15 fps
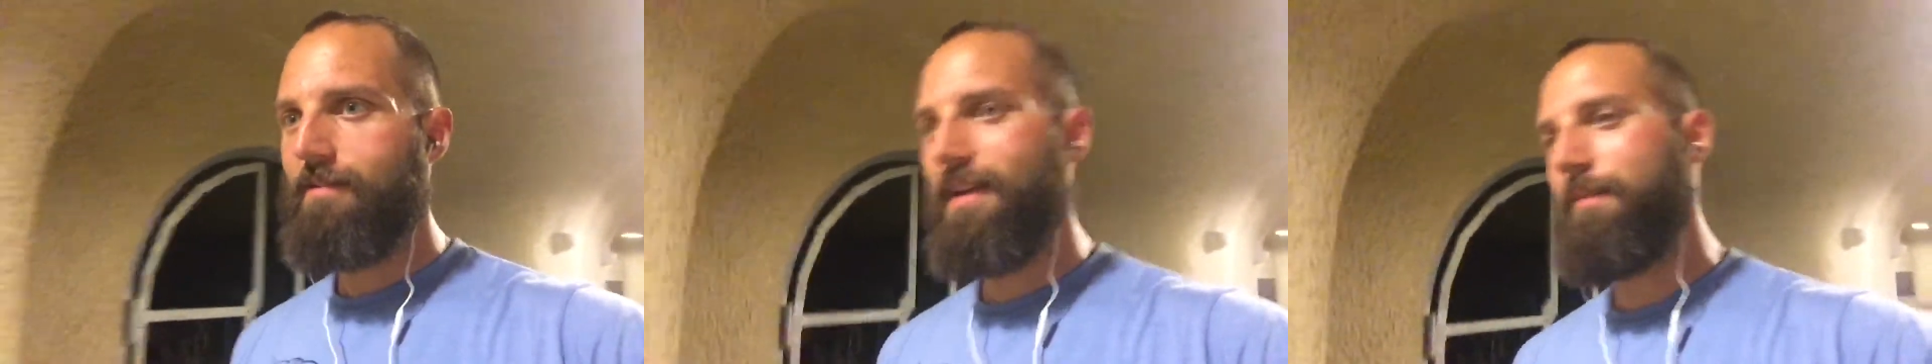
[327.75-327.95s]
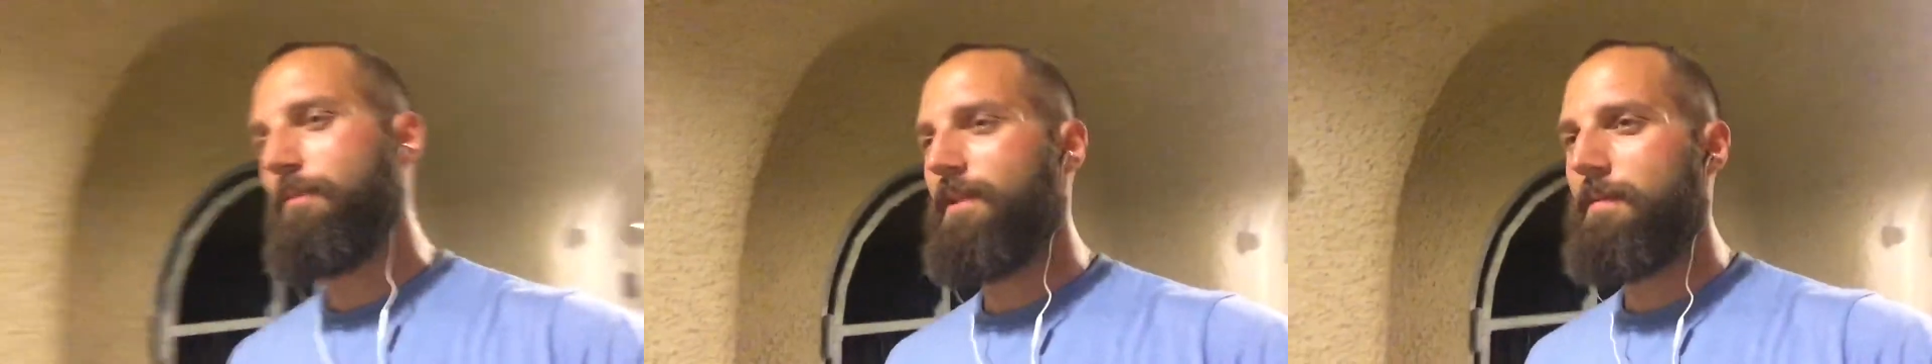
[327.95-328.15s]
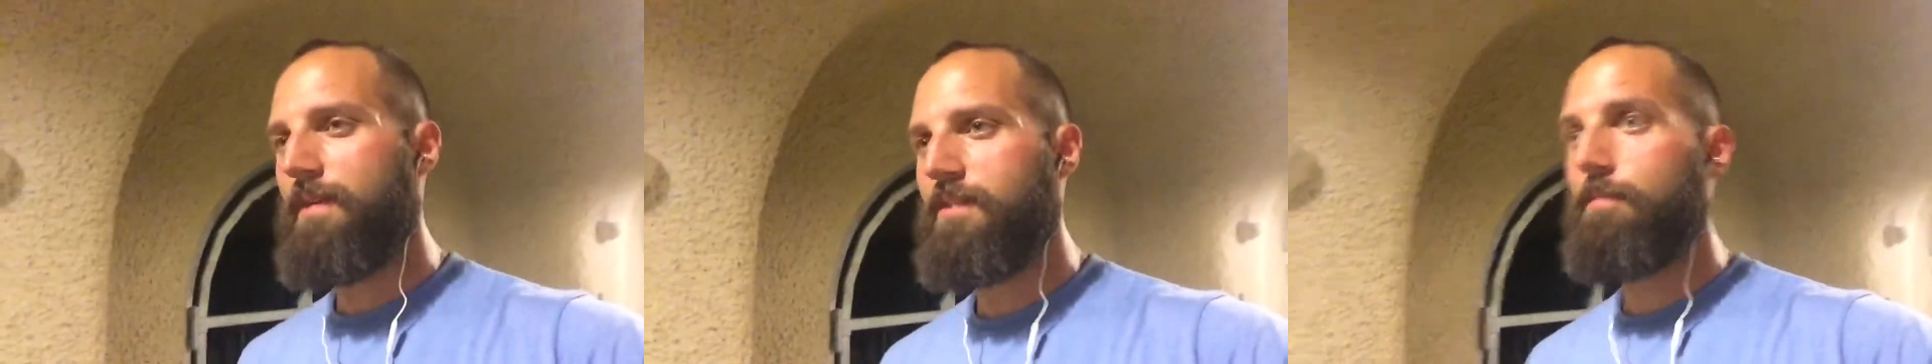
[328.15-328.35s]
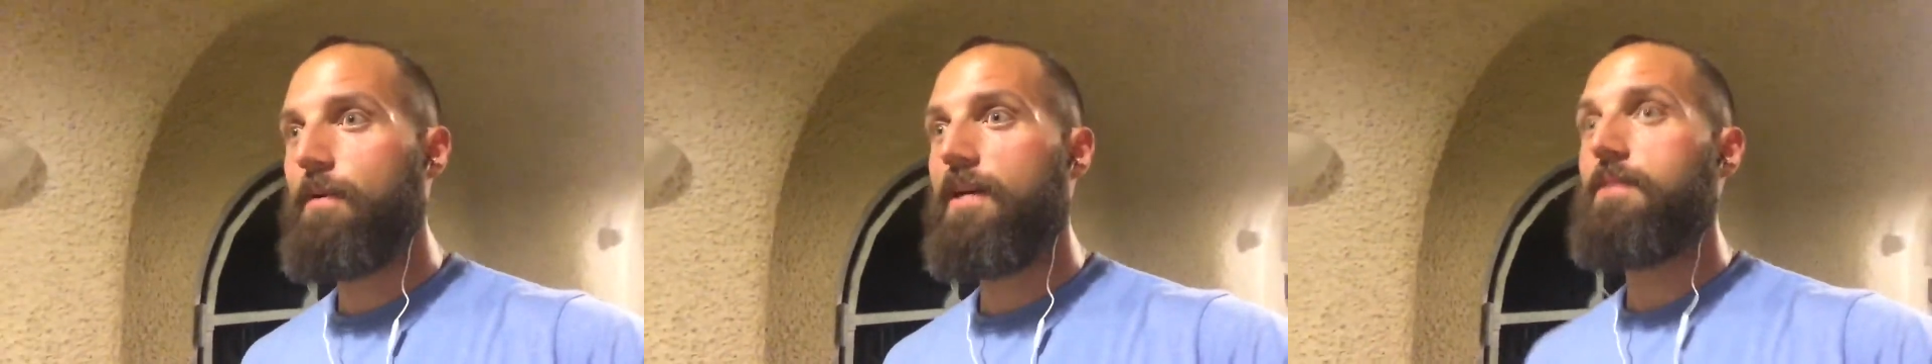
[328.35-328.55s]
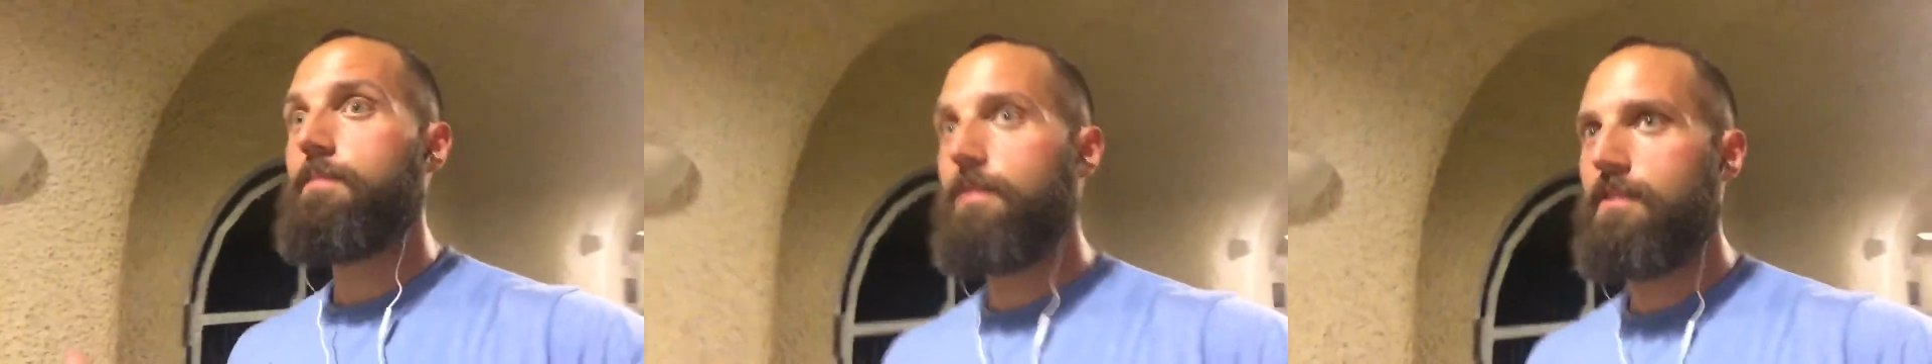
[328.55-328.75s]
not really by
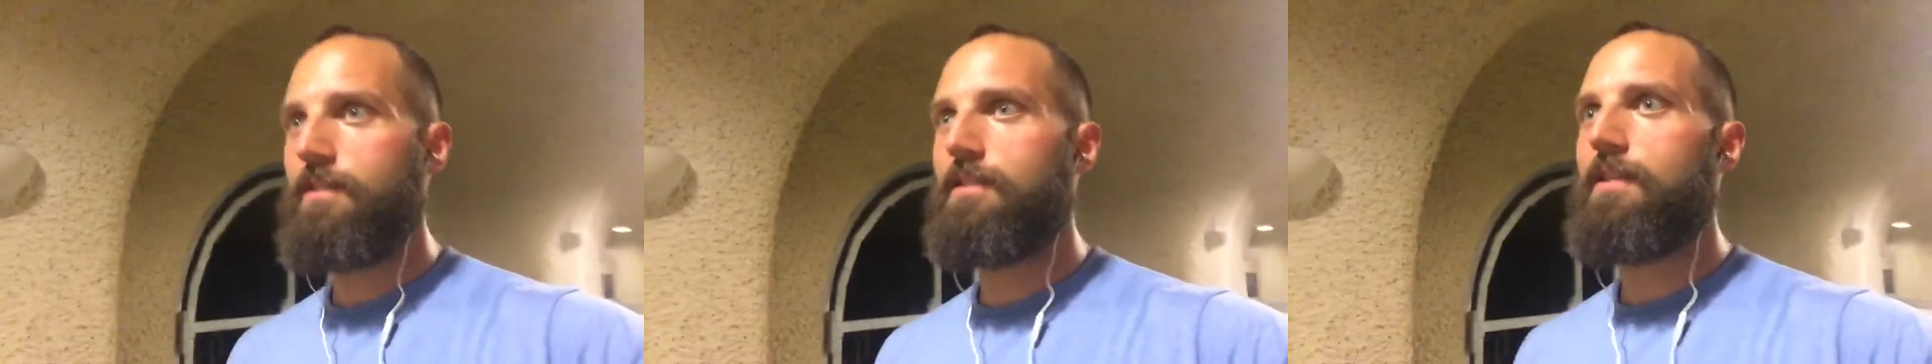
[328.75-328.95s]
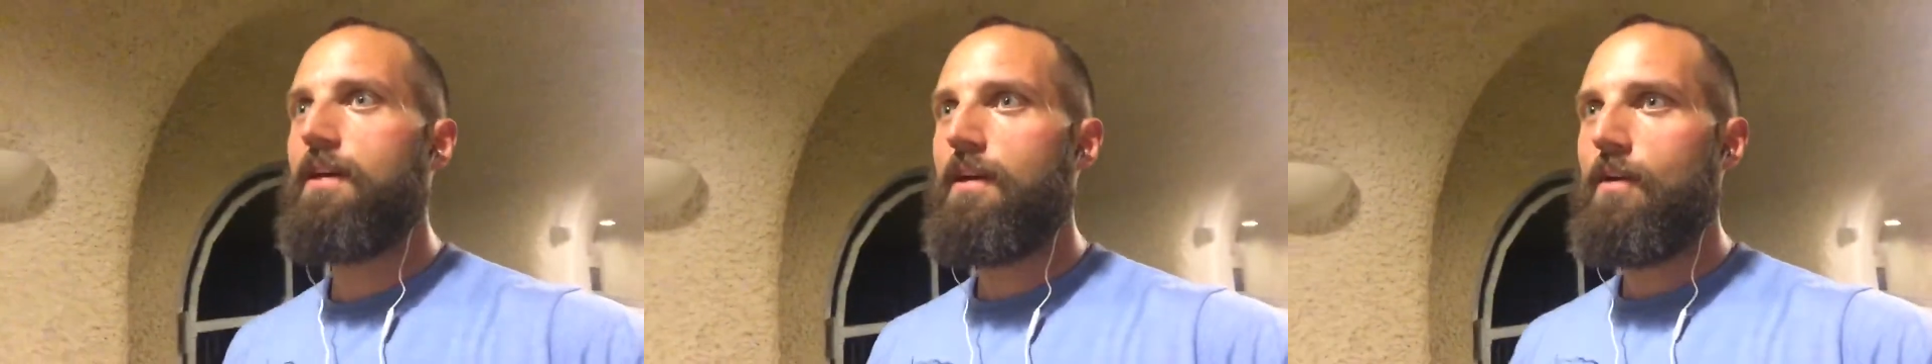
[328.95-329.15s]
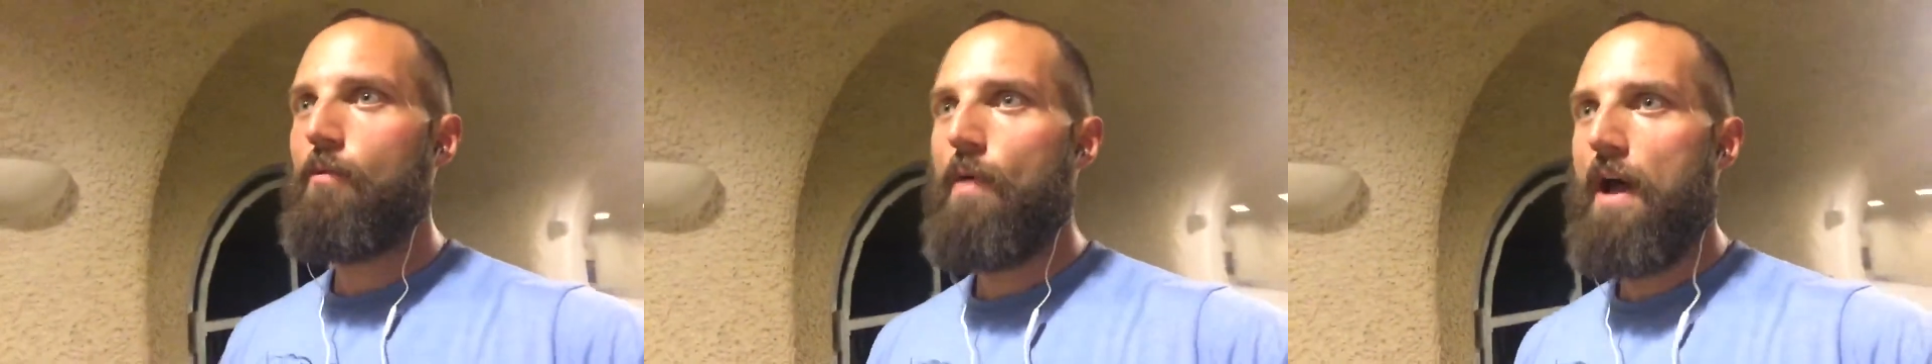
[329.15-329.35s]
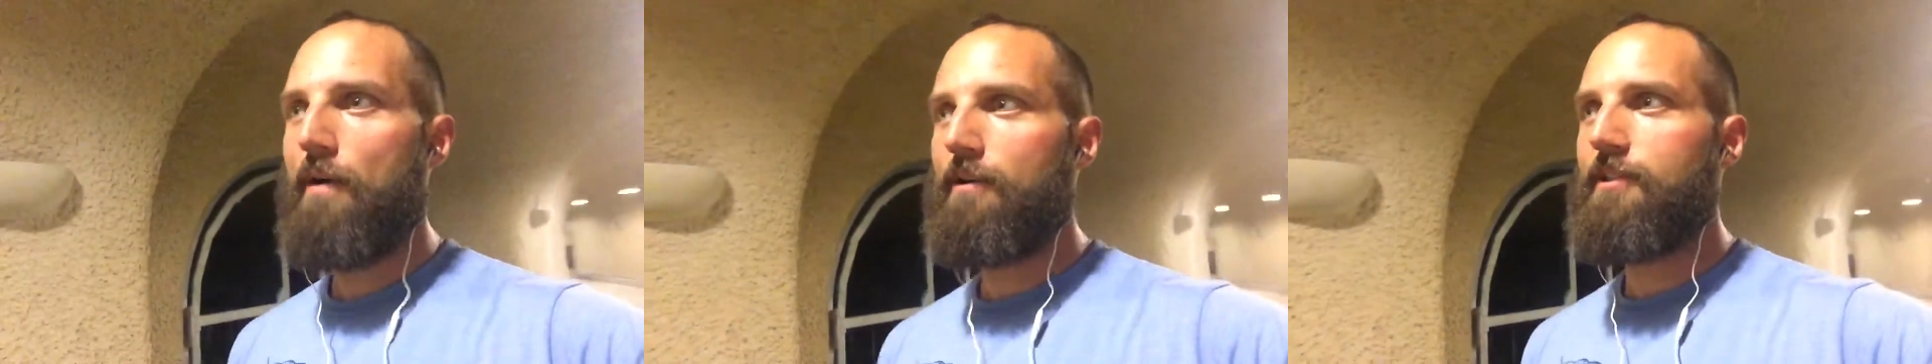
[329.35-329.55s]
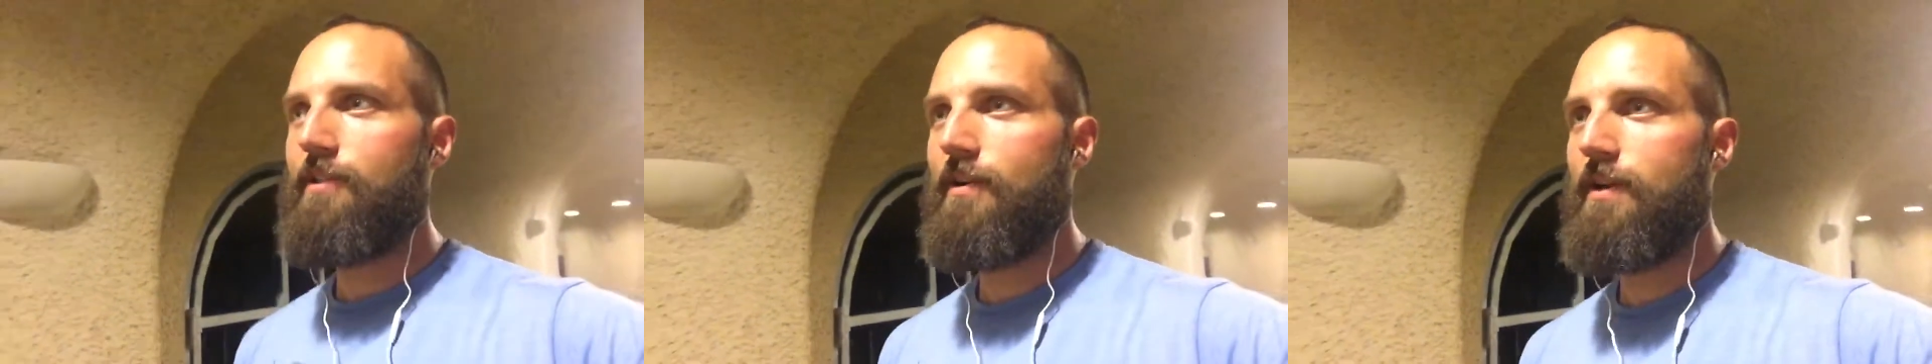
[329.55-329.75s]
surprise, but just, wow,
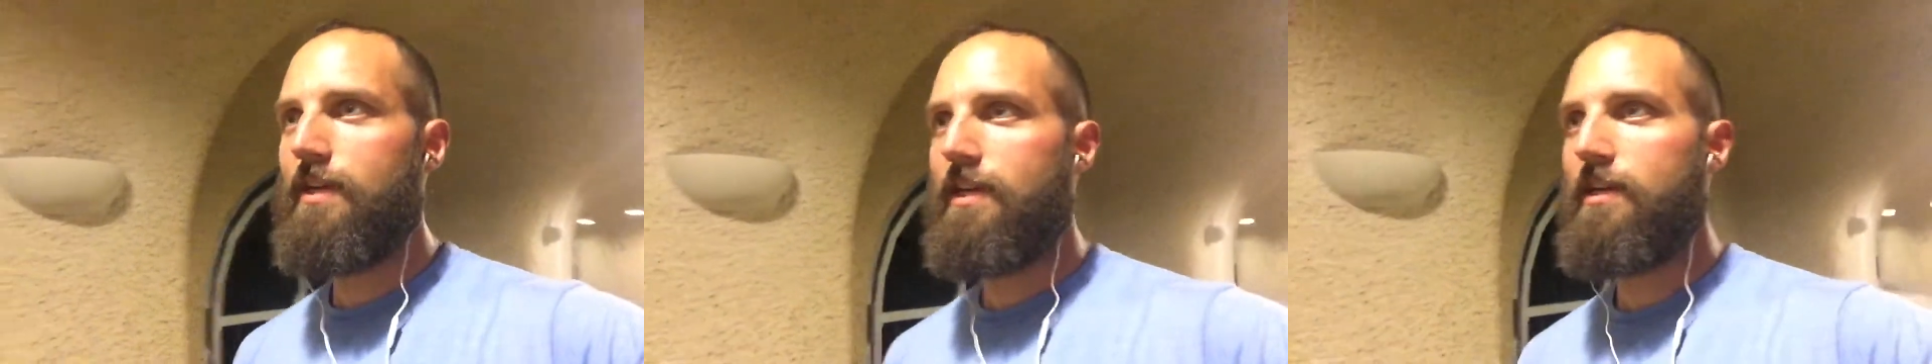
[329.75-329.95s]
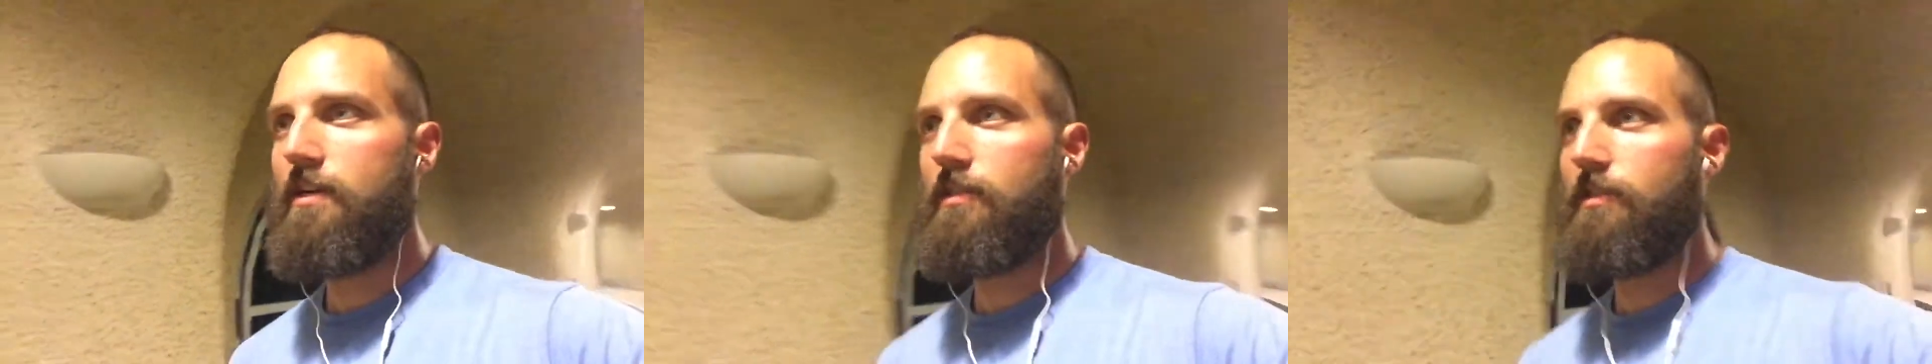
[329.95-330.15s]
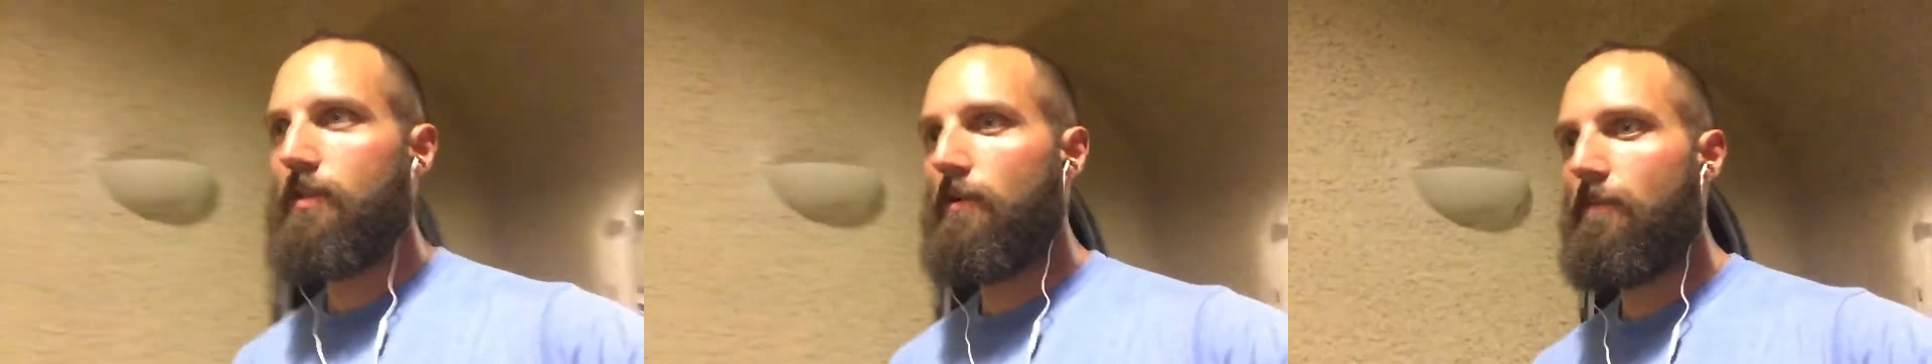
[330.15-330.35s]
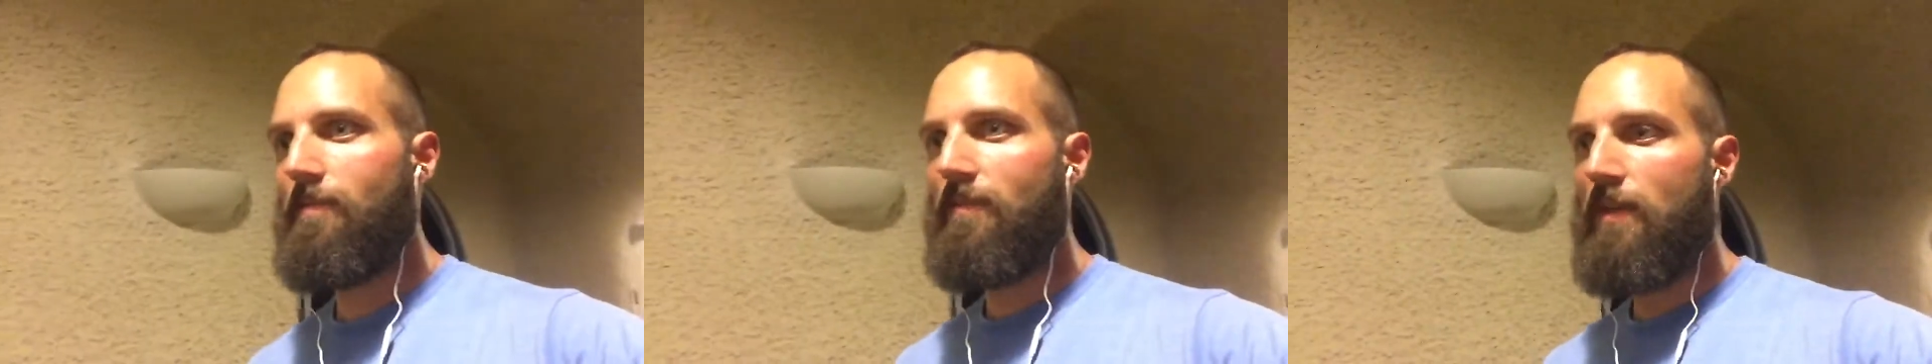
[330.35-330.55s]
it's already here. So,